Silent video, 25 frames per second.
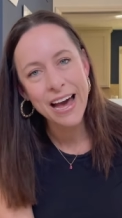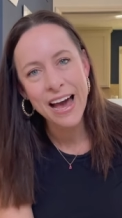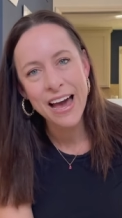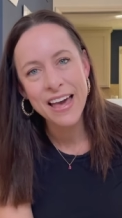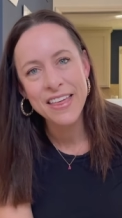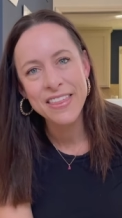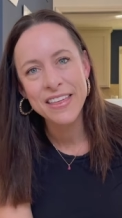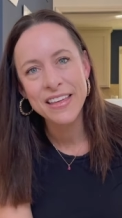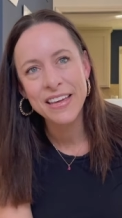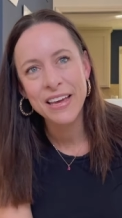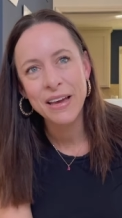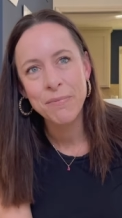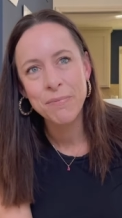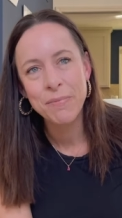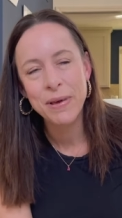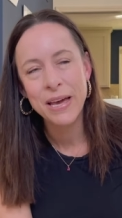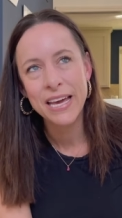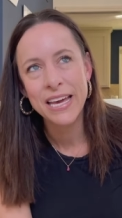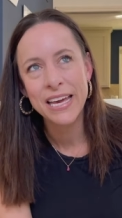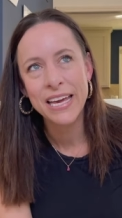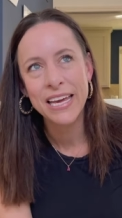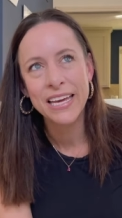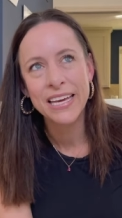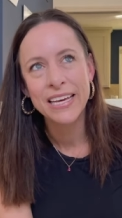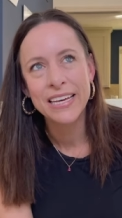I think I
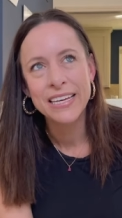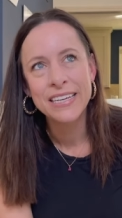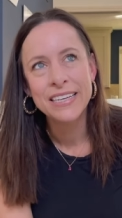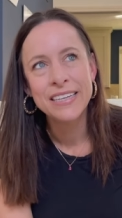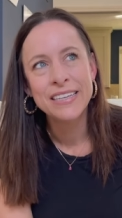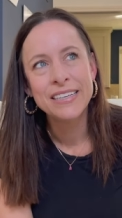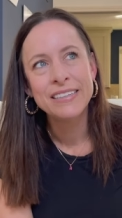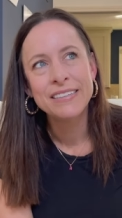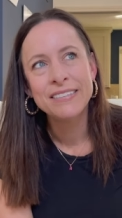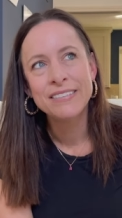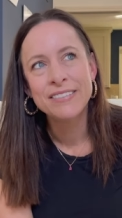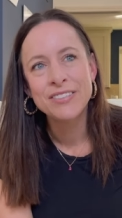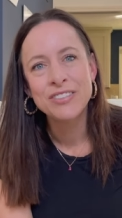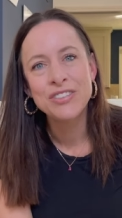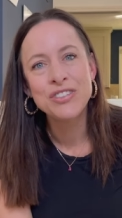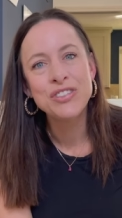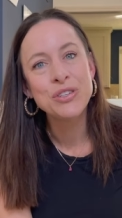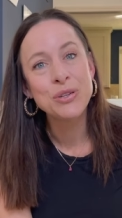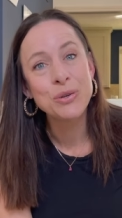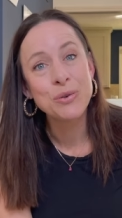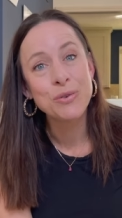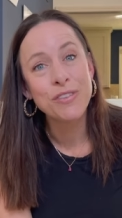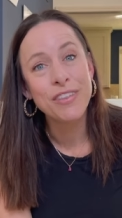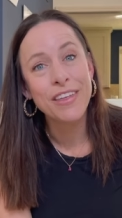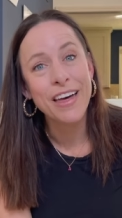may
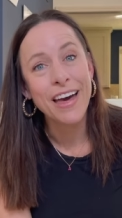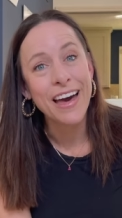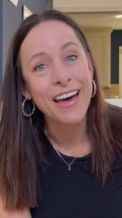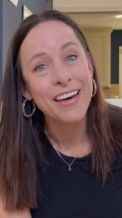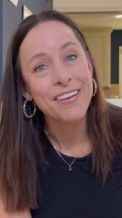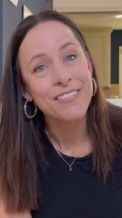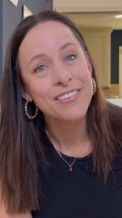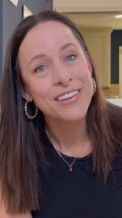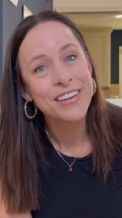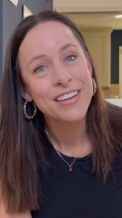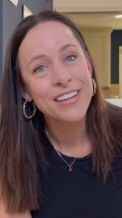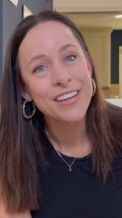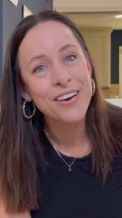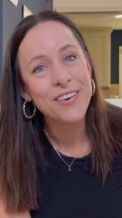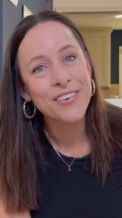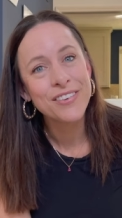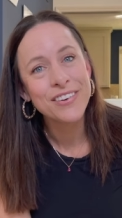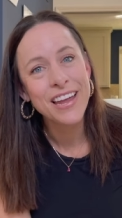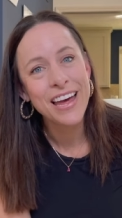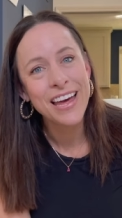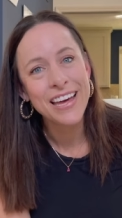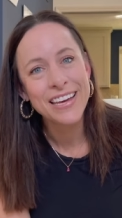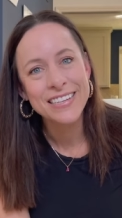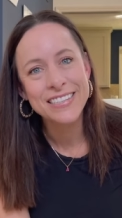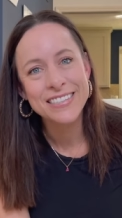do that video
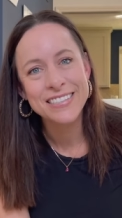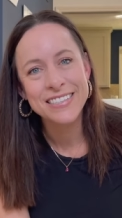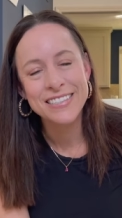next.